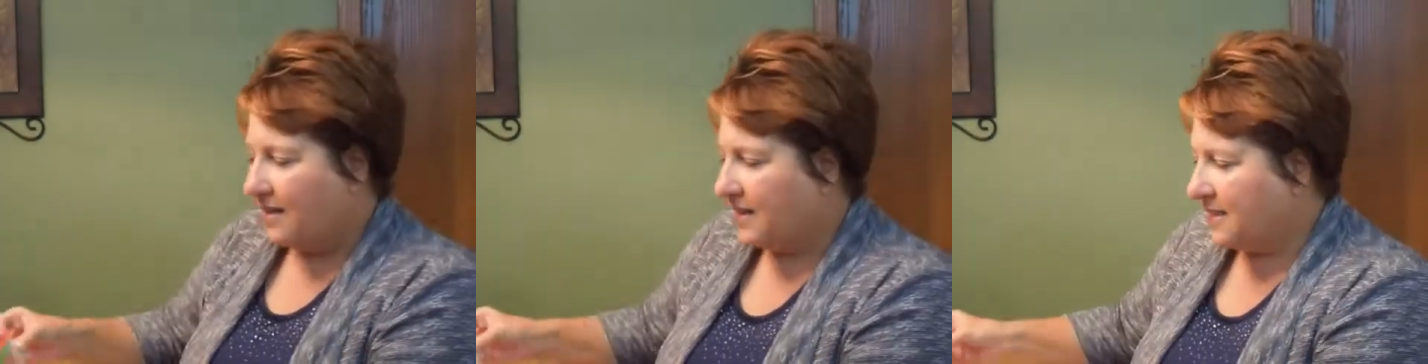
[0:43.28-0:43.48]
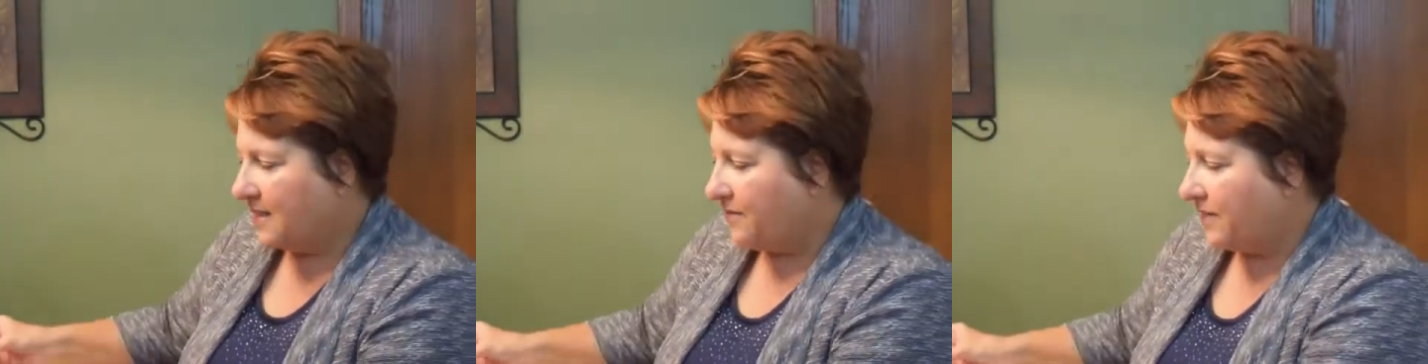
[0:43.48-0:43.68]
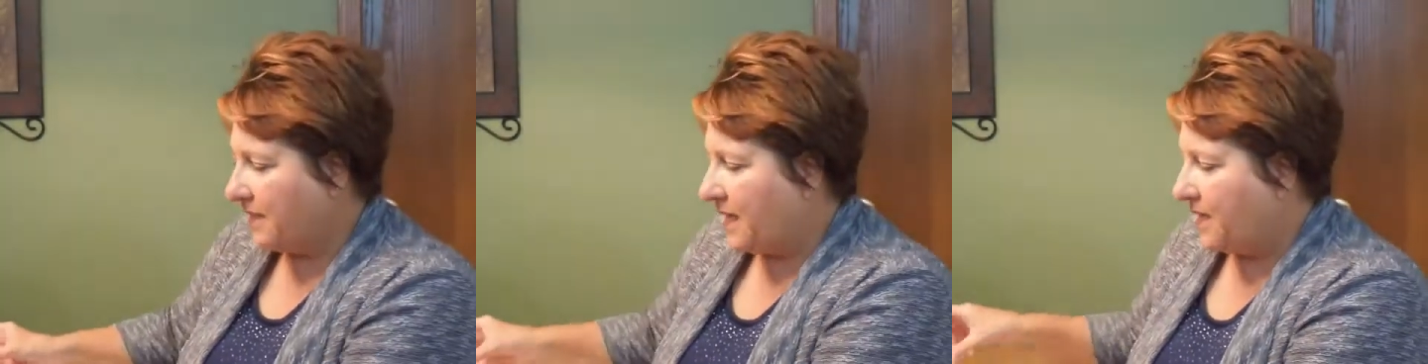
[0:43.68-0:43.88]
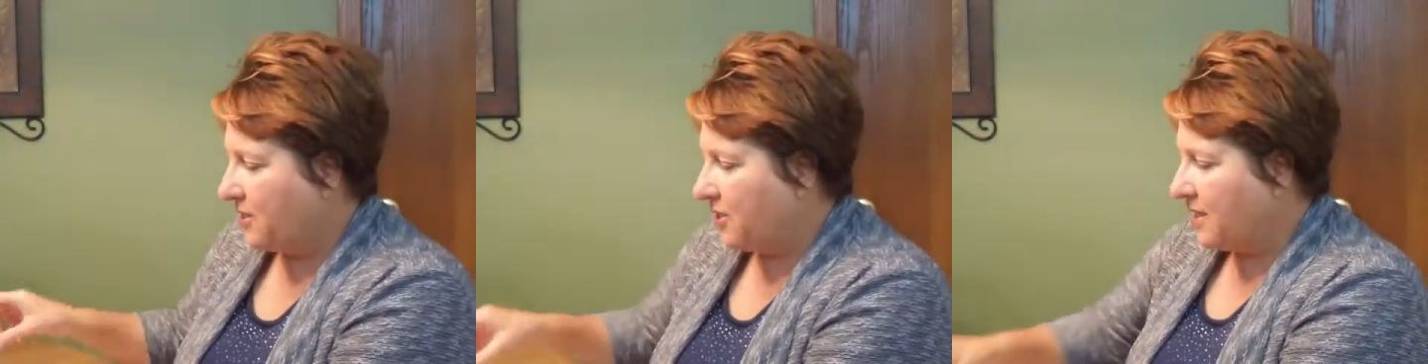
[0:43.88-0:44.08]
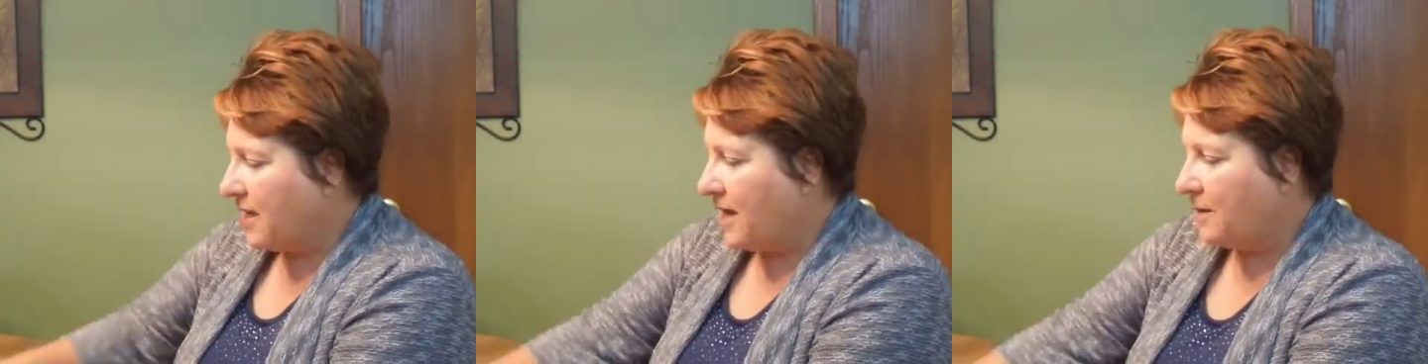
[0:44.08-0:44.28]
This
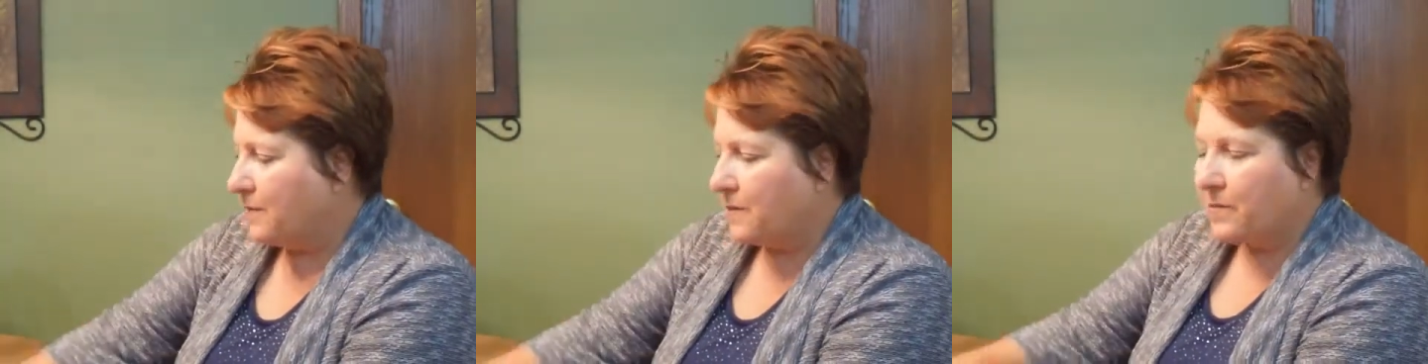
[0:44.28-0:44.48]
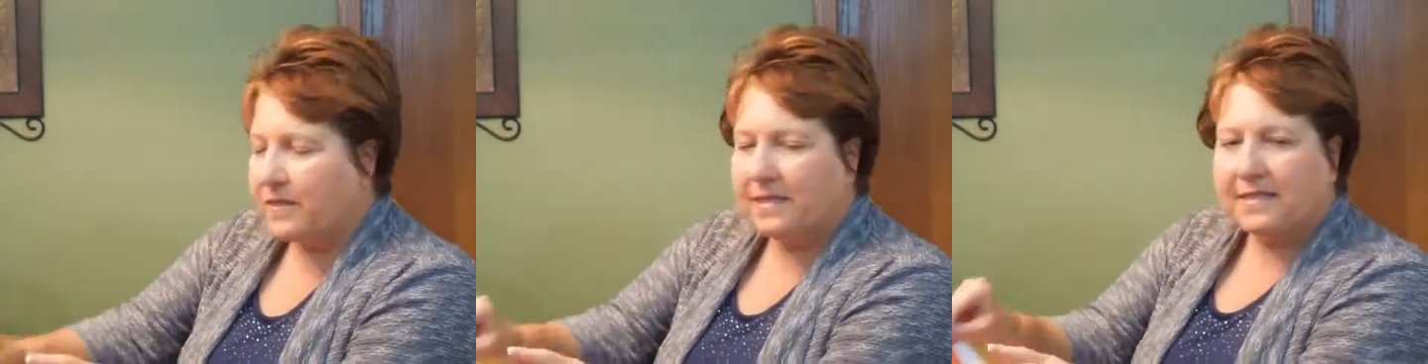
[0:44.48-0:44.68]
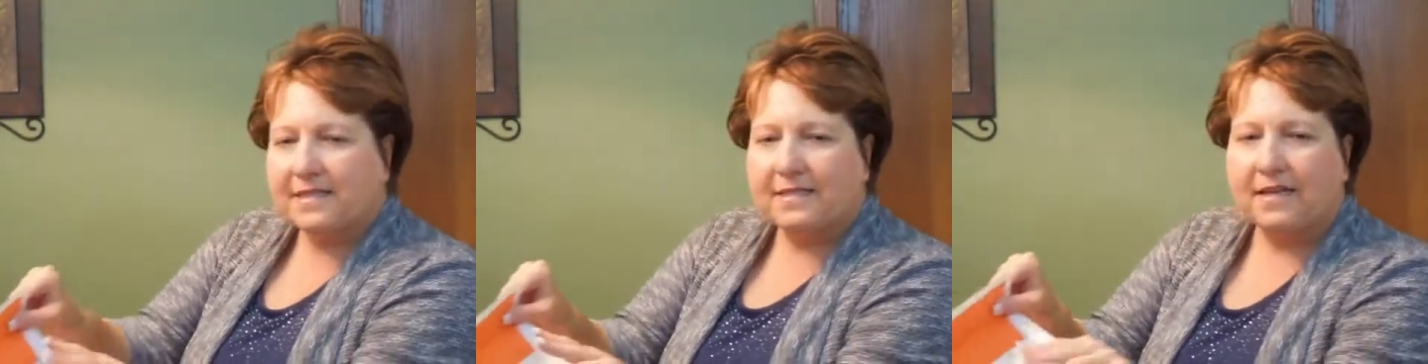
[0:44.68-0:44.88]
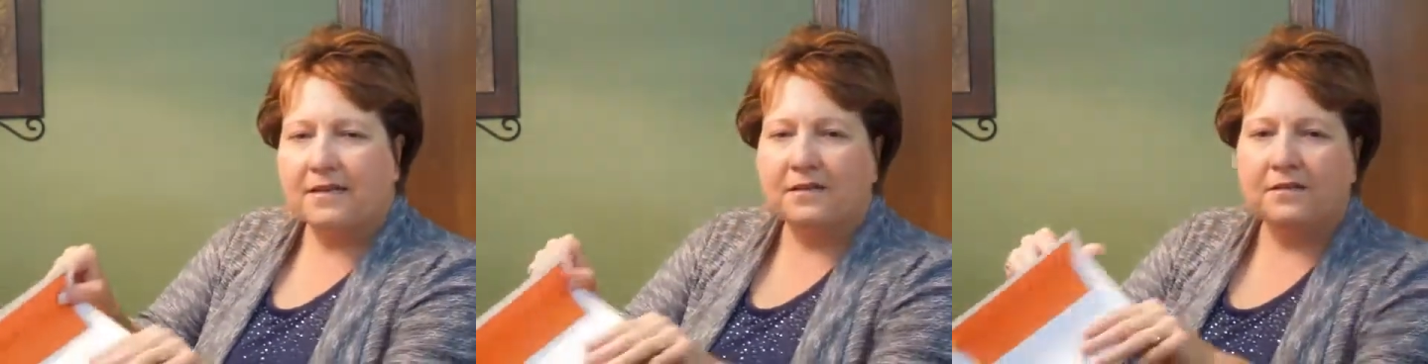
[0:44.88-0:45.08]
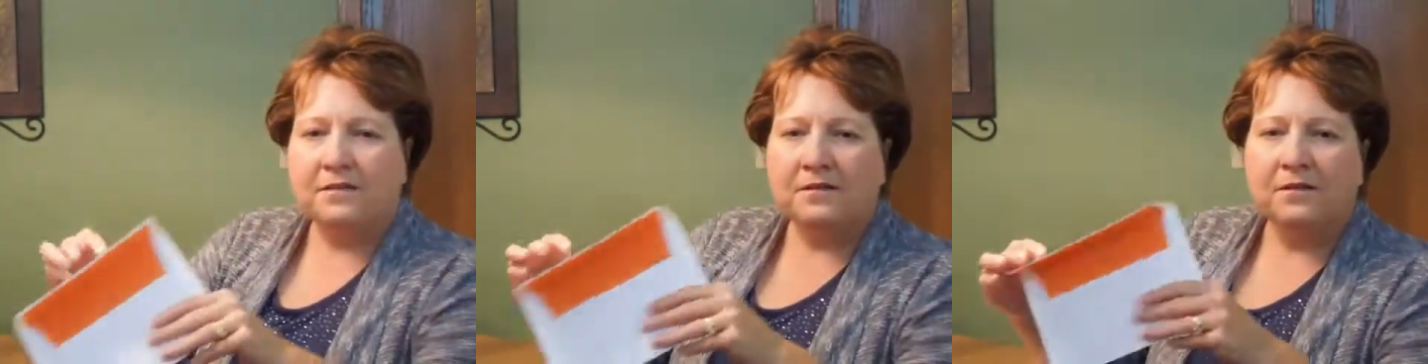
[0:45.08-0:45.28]
invitation comes with
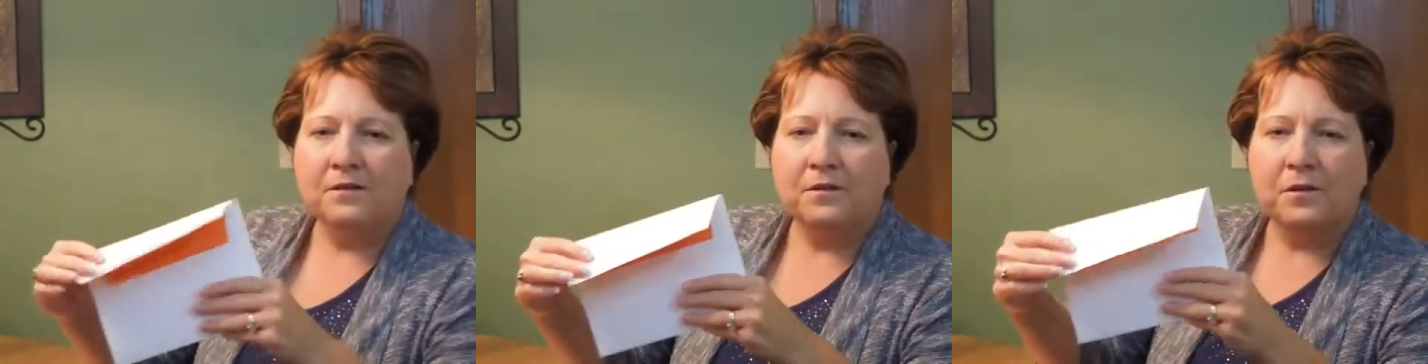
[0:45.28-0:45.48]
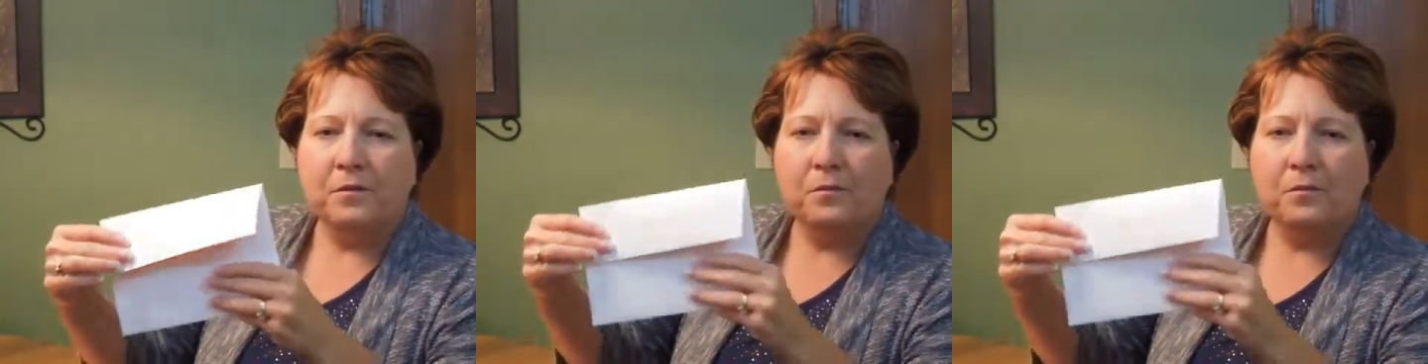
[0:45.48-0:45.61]
single,